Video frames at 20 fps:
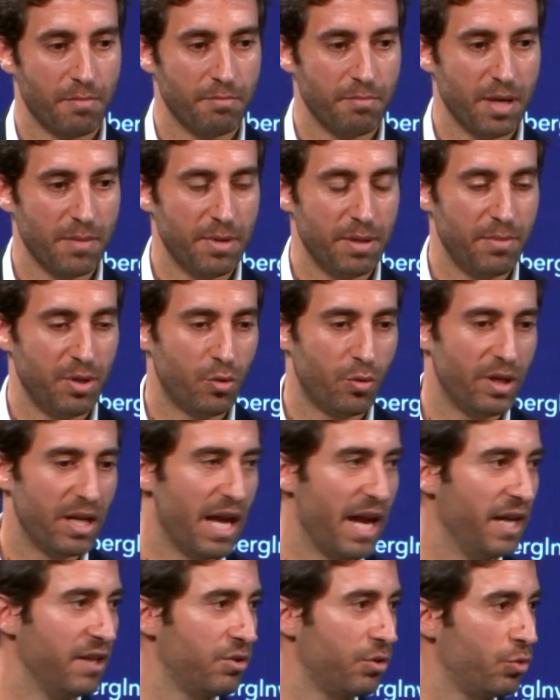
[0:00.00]
maybe between
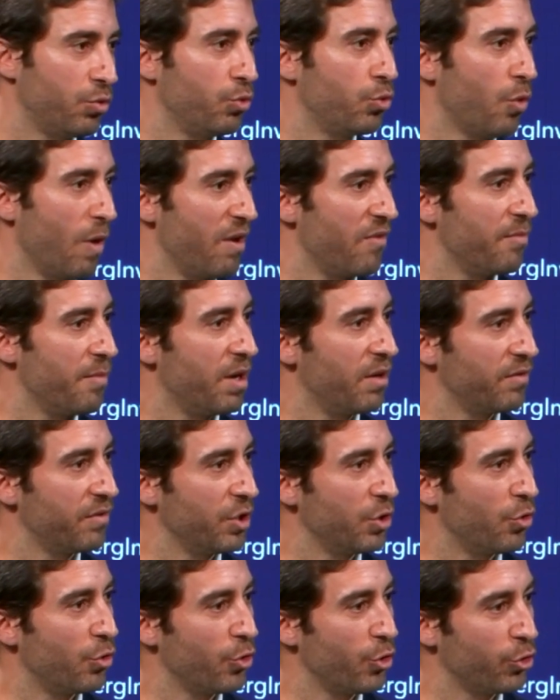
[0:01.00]
eight to 12 months
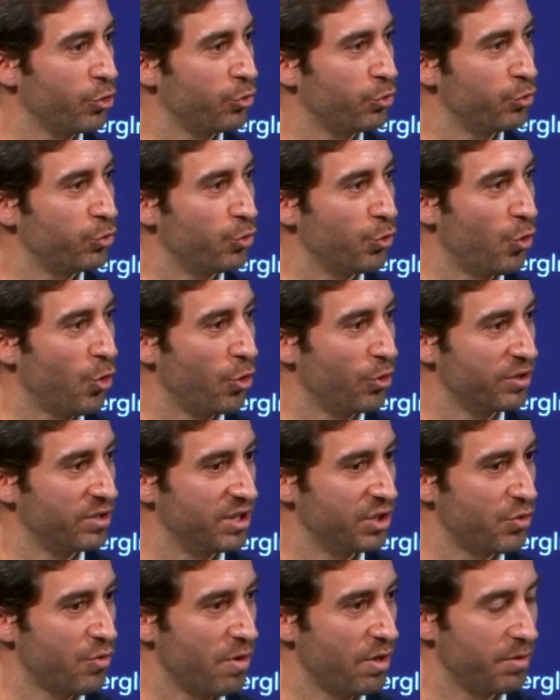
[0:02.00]
in order to, to close
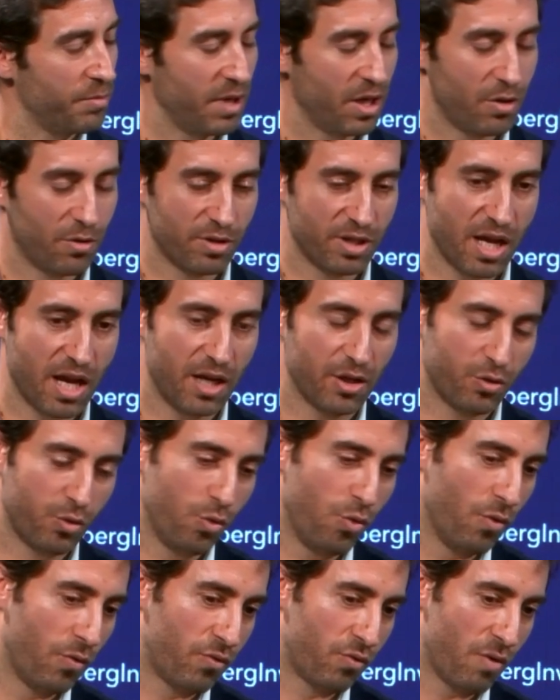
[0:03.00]
this round because I had to
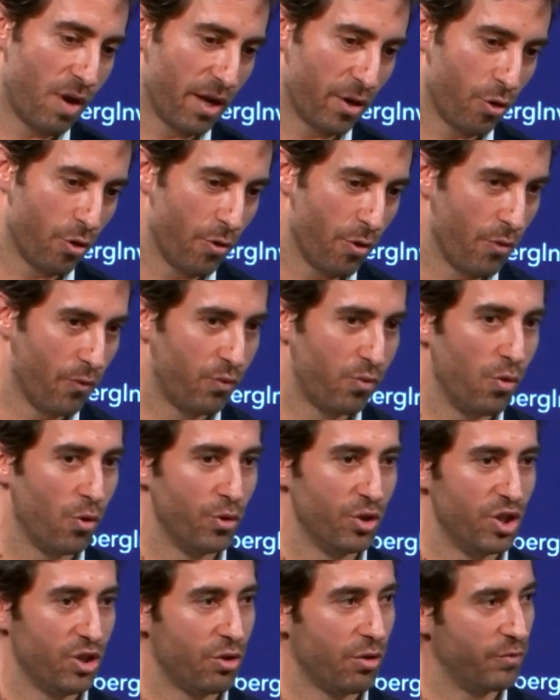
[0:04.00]
go through like a, a full
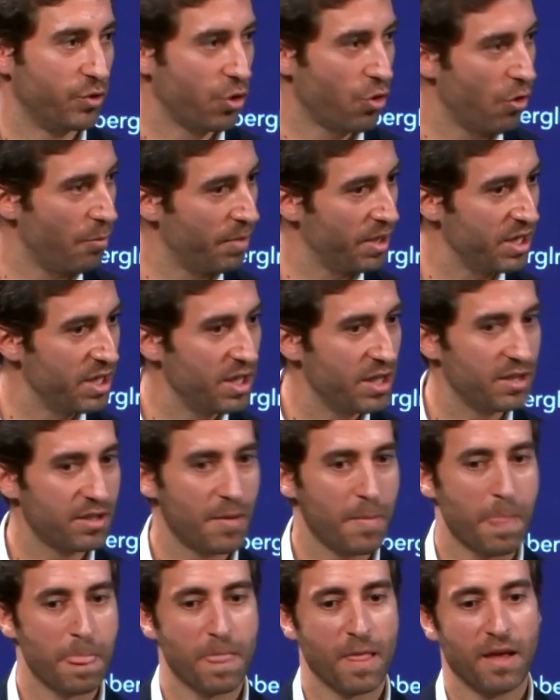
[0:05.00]
audit of the companies.
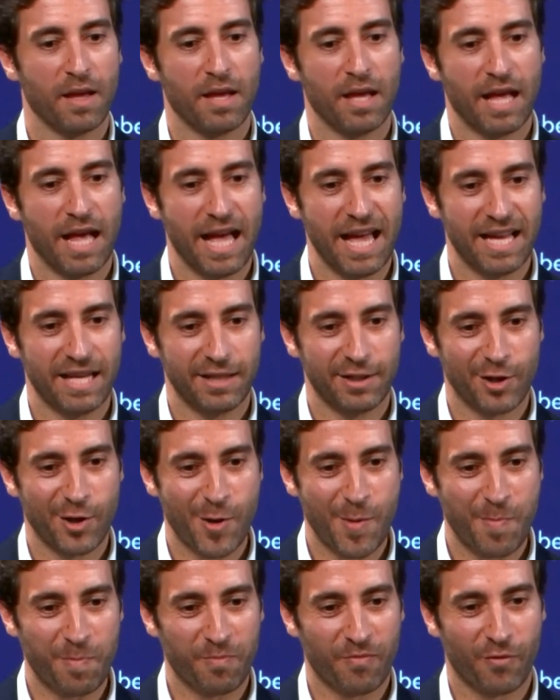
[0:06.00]
And
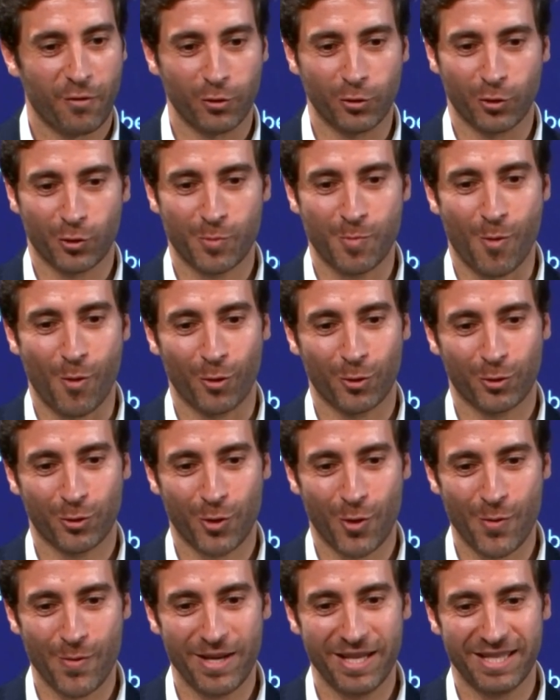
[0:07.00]
um, for the small
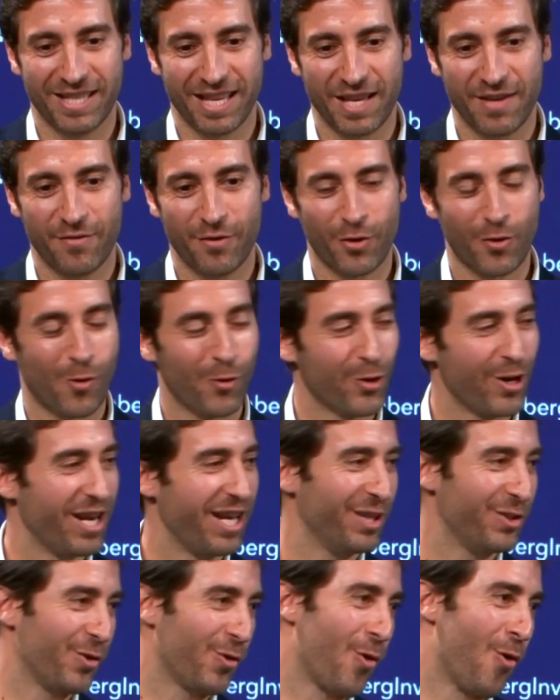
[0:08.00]
stories, they even
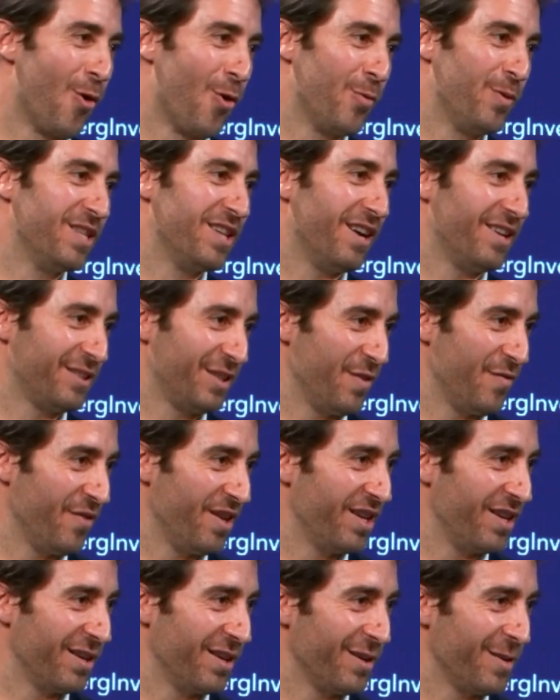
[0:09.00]
organized a call with Arsene
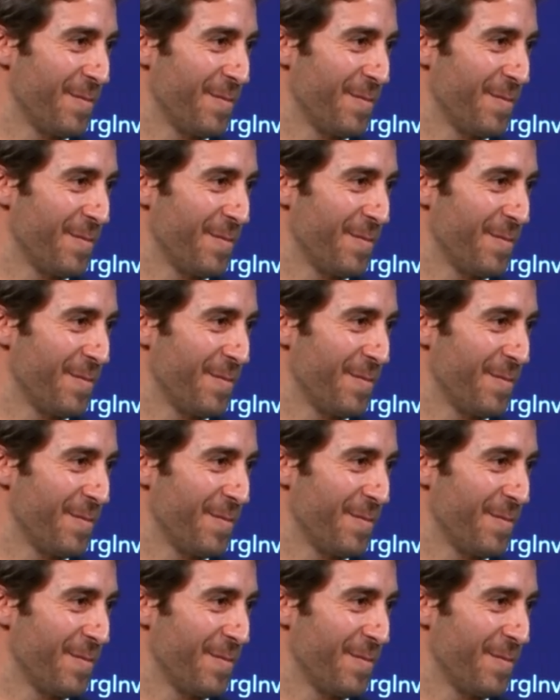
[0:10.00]
Wenger